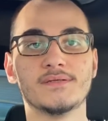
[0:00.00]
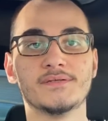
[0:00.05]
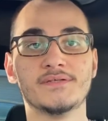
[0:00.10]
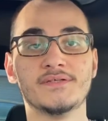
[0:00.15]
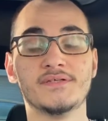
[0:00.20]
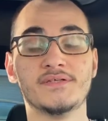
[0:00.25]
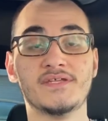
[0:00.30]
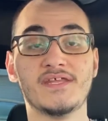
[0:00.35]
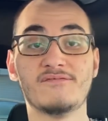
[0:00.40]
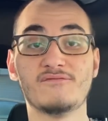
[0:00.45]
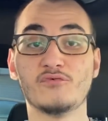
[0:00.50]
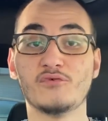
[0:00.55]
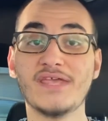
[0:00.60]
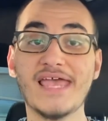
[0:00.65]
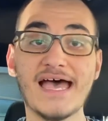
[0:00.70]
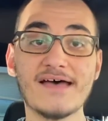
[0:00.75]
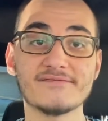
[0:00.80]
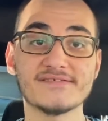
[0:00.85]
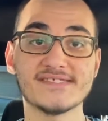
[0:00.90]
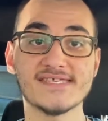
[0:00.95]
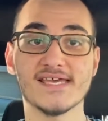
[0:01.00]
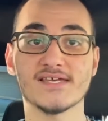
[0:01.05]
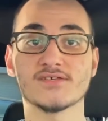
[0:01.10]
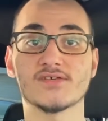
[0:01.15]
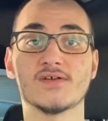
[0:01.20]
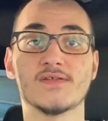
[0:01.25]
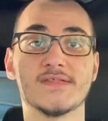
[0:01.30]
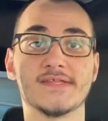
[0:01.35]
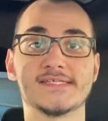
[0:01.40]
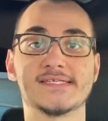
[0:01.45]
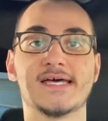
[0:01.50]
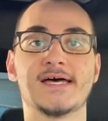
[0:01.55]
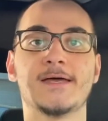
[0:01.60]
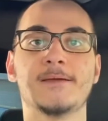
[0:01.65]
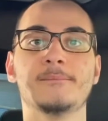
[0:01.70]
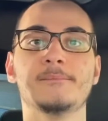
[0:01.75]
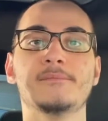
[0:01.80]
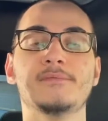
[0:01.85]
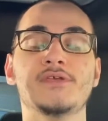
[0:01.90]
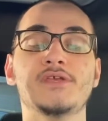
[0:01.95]
if we have sex all the
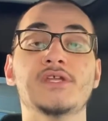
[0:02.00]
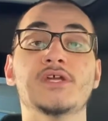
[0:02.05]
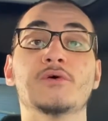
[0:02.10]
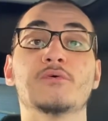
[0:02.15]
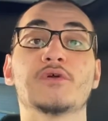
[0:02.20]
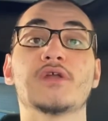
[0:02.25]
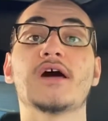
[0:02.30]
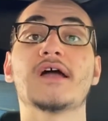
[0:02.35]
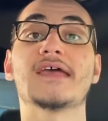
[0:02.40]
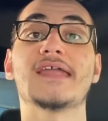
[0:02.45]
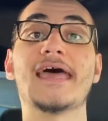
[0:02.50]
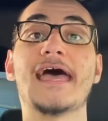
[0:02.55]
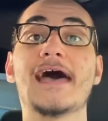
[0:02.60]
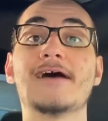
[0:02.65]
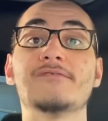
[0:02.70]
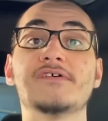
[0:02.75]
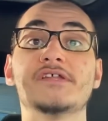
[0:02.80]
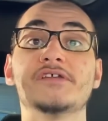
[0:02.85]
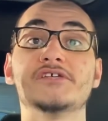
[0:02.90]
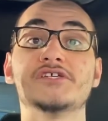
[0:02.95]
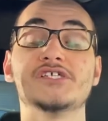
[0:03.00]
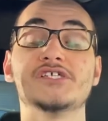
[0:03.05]
time, we're not going to have energy